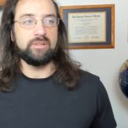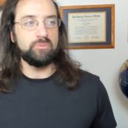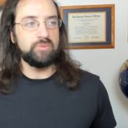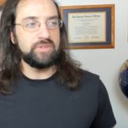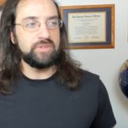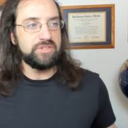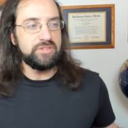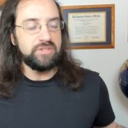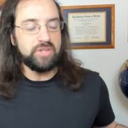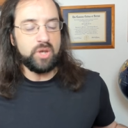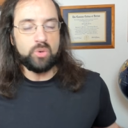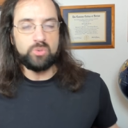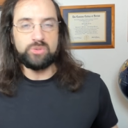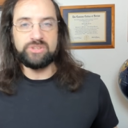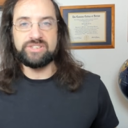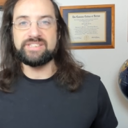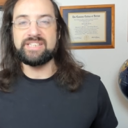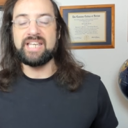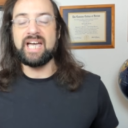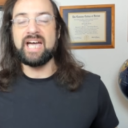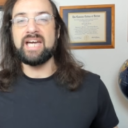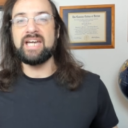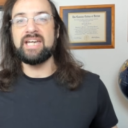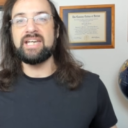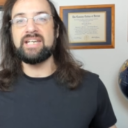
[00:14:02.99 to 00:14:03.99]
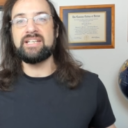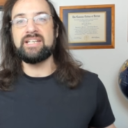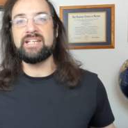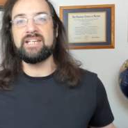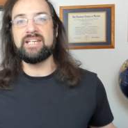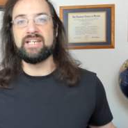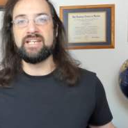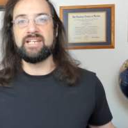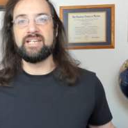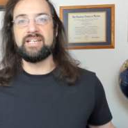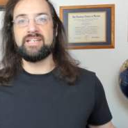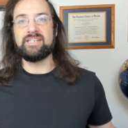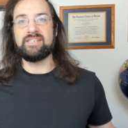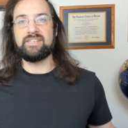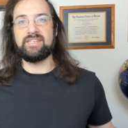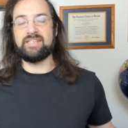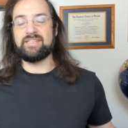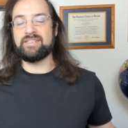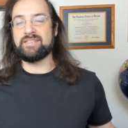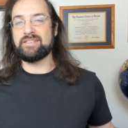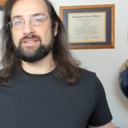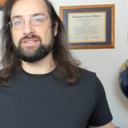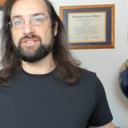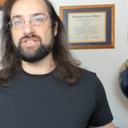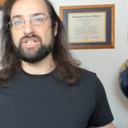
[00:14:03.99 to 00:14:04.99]
with no sign that
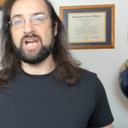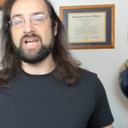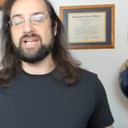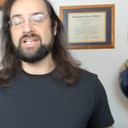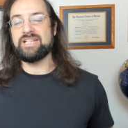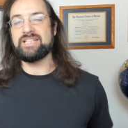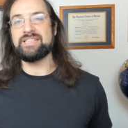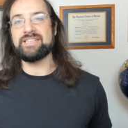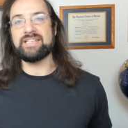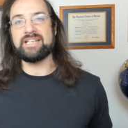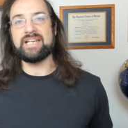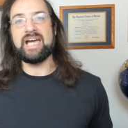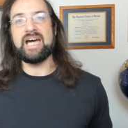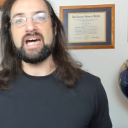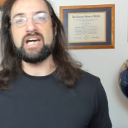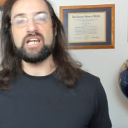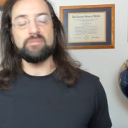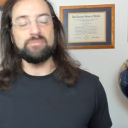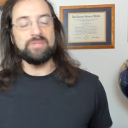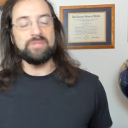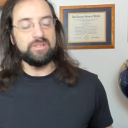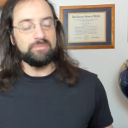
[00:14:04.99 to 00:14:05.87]
the Chinese economy,